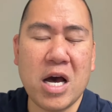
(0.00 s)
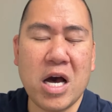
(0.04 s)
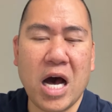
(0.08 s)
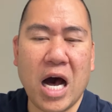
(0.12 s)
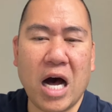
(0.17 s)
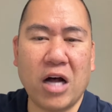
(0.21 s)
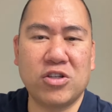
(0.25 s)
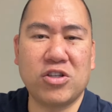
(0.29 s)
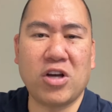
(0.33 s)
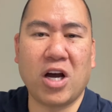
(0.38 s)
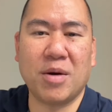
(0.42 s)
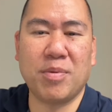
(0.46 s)

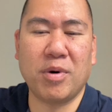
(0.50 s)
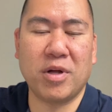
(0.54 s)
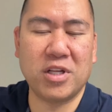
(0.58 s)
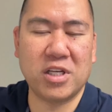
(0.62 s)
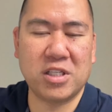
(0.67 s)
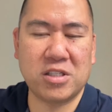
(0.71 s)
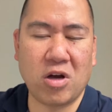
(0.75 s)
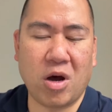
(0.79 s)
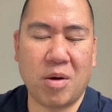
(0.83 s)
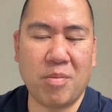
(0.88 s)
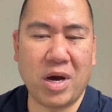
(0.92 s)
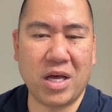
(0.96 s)
I'll talk about
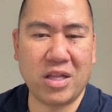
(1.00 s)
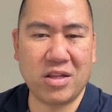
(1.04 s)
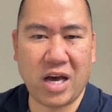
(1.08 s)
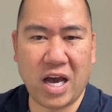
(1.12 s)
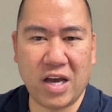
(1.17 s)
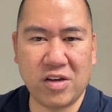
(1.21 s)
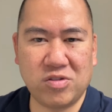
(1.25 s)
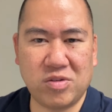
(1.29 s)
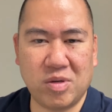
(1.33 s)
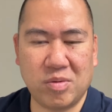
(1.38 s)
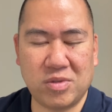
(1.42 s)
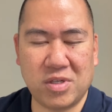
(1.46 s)
this on my
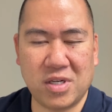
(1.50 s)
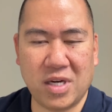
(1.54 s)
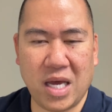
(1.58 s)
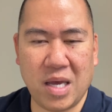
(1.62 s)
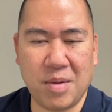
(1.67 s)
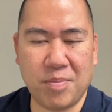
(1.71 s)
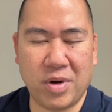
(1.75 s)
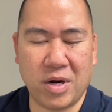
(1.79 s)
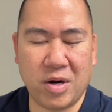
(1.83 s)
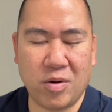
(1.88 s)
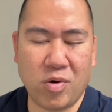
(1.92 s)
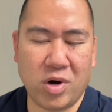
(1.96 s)
live stream tonight,
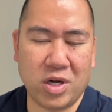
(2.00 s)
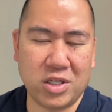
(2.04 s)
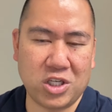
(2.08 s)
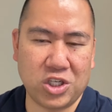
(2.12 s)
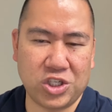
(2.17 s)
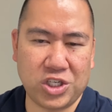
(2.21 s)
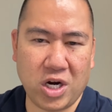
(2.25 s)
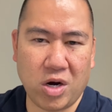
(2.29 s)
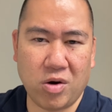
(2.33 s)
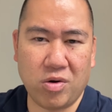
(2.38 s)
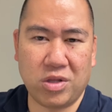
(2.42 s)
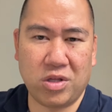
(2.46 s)
but I wanted to
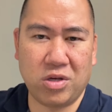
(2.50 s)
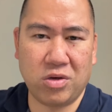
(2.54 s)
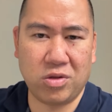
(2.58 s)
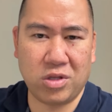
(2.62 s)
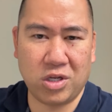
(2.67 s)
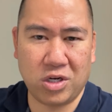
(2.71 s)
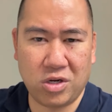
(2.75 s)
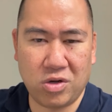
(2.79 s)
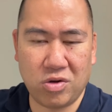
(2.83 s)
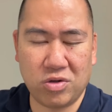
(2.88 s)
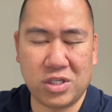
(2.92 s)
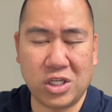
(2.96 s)
share with you the
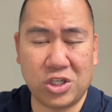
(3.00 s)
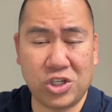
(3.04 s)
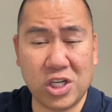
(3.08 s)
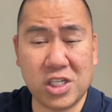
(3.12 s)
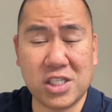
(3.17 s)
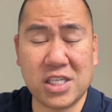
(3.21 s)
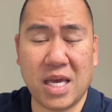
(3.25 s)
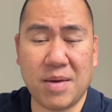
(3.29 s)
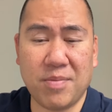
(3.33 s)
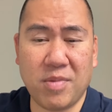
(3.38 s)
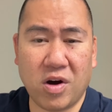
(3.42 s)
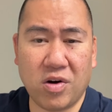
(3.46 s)
news that just
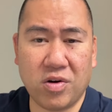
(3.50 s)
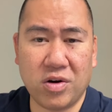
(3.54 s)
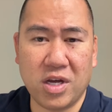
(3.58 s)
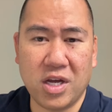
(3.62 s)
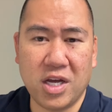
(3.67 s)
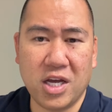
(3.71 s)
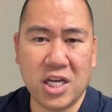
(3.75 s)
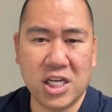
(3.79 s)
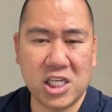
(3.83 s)
came out.